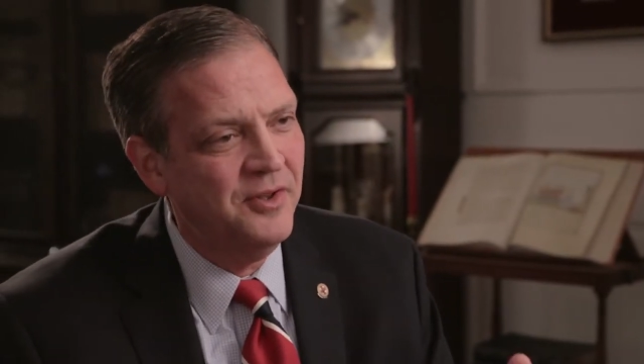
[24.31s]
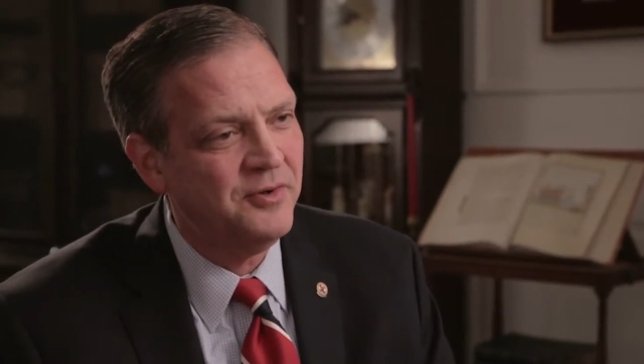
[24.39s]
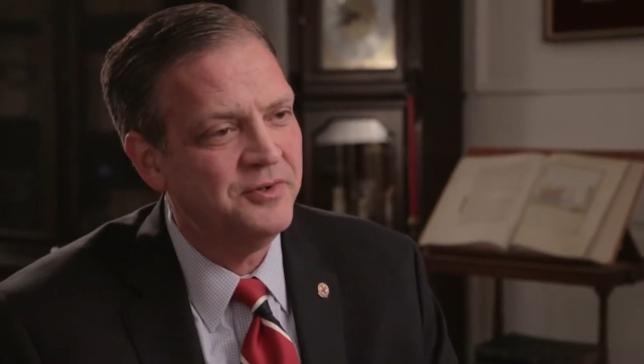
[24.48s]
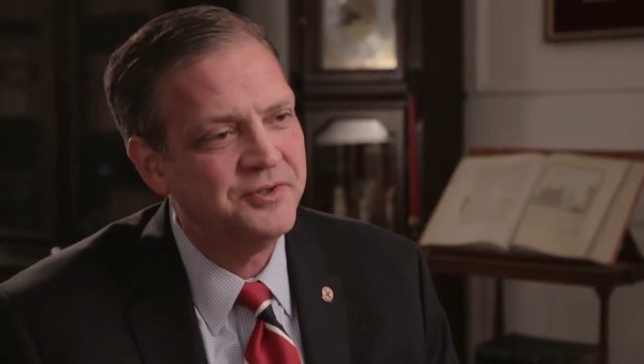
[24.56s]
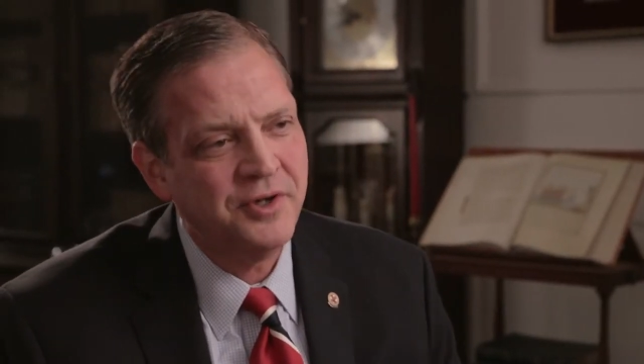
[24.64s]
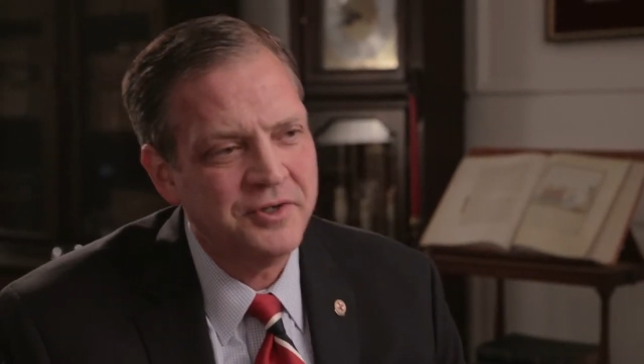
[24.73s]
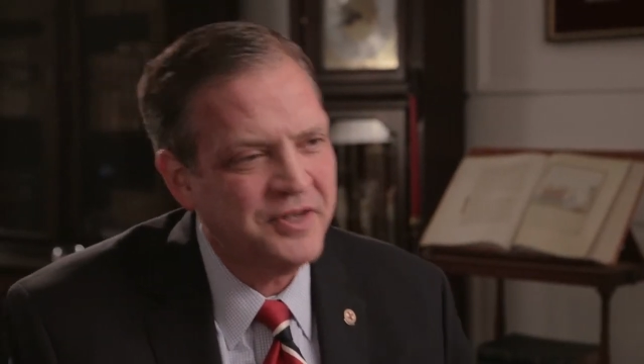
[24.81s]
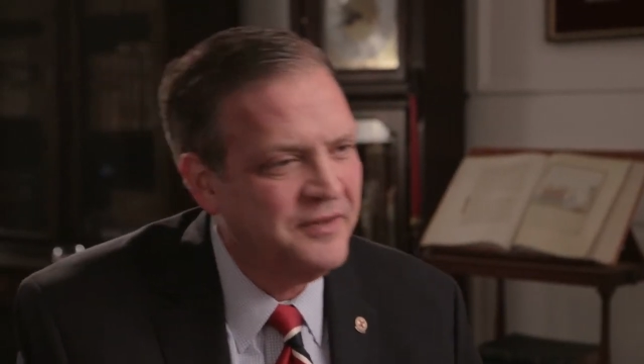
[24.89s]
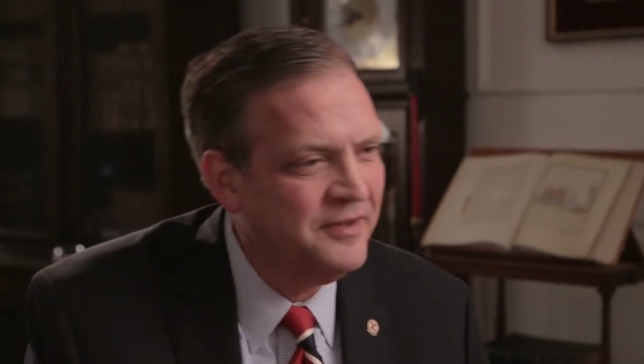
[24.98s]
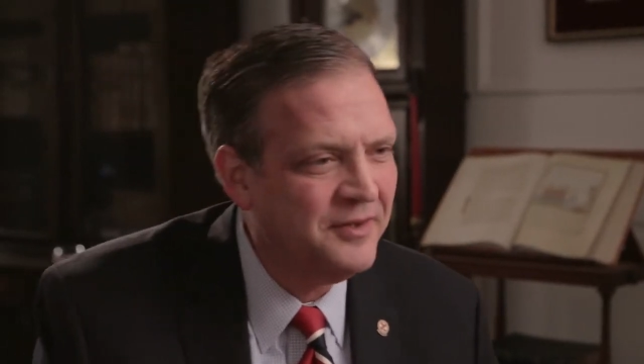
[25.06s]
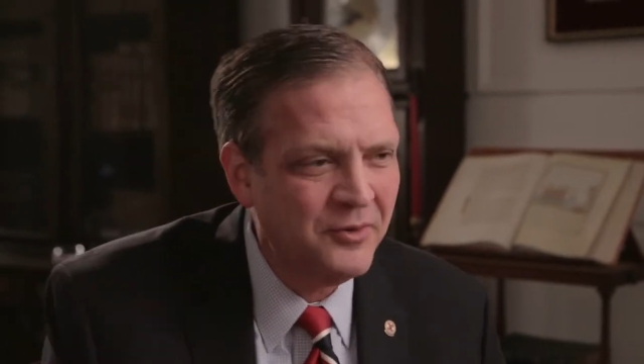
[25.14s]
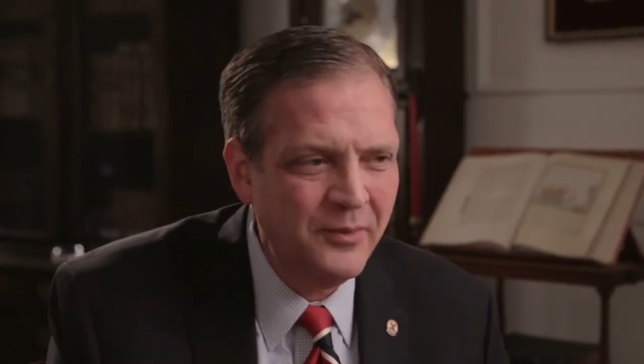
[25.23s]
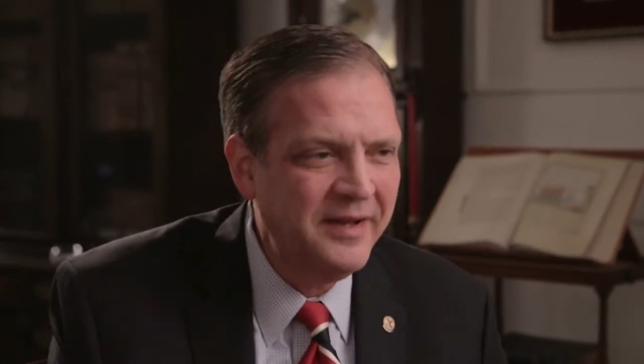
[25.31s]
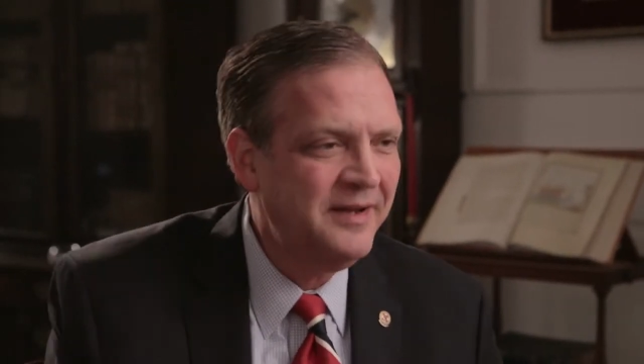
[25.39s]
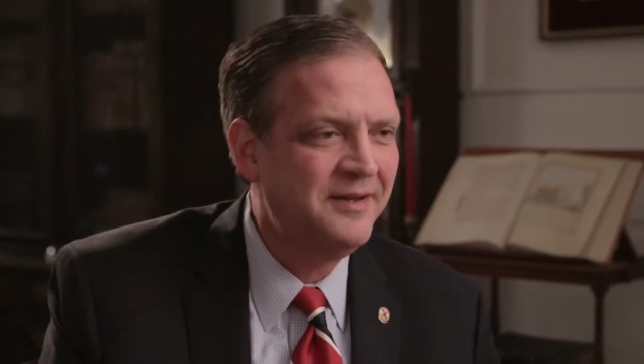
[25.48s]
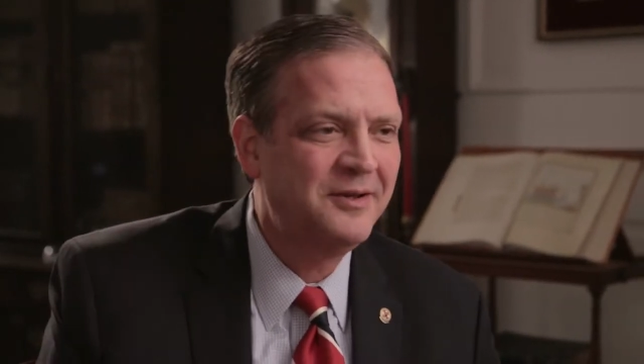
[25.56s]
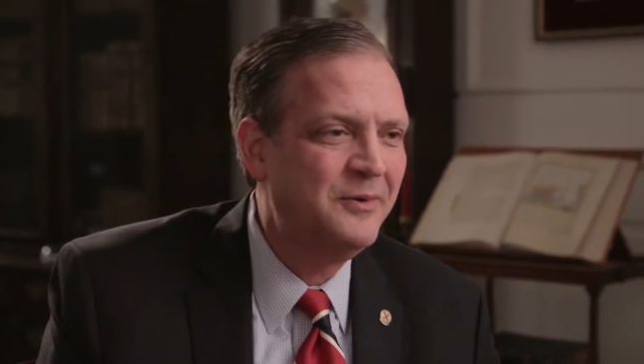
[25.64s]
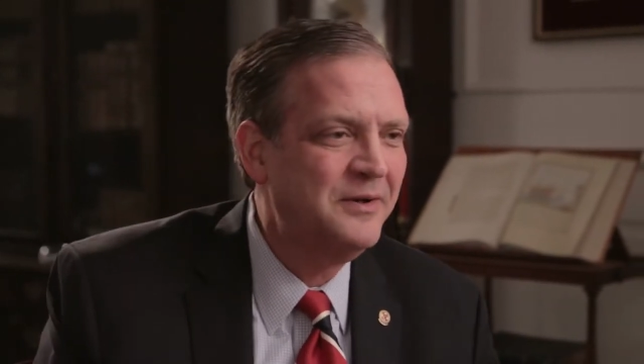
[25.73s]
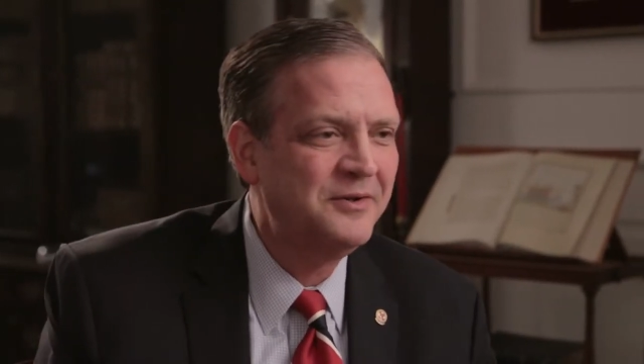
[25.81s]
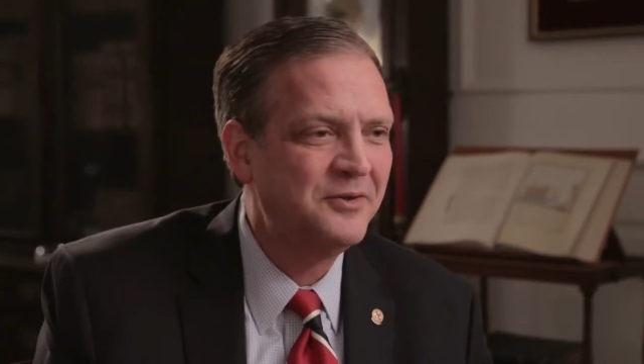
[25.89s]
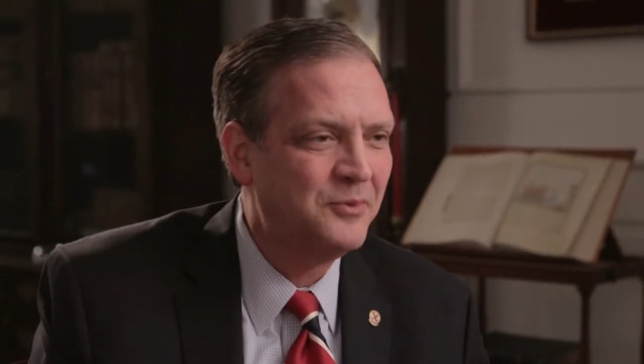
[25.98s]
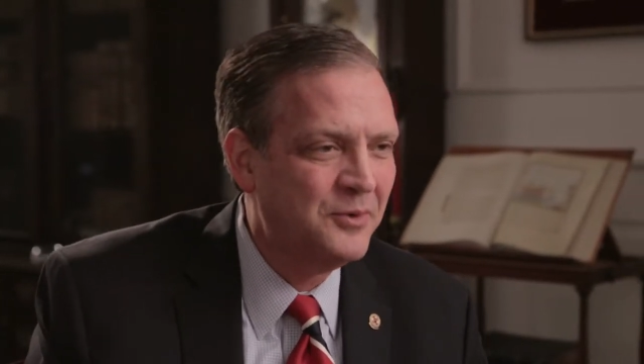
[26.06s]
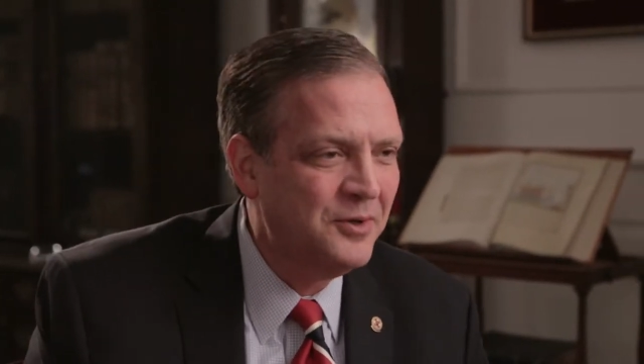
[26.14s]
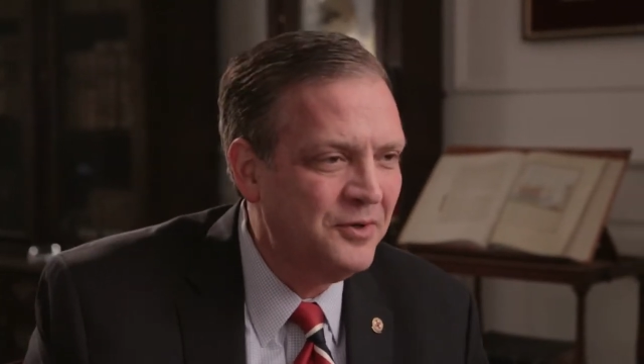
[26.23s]
local church, and that they're ready to go into
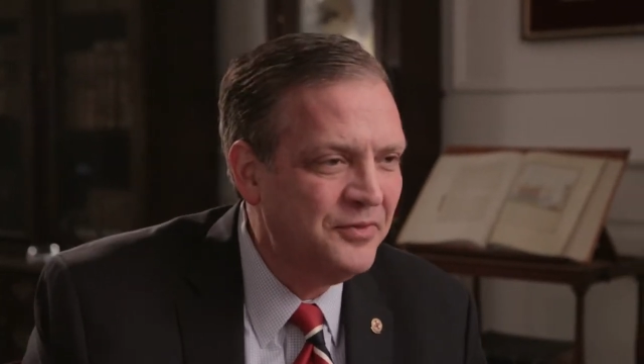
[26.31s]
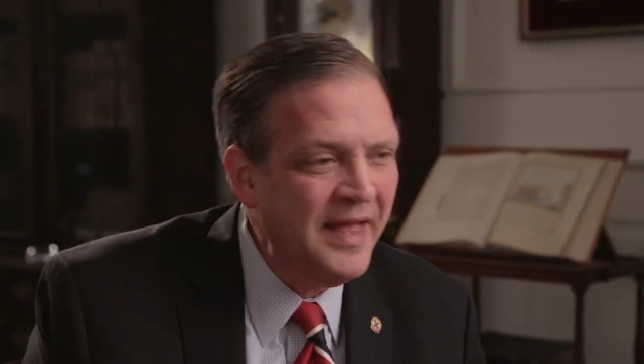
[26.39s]
the world.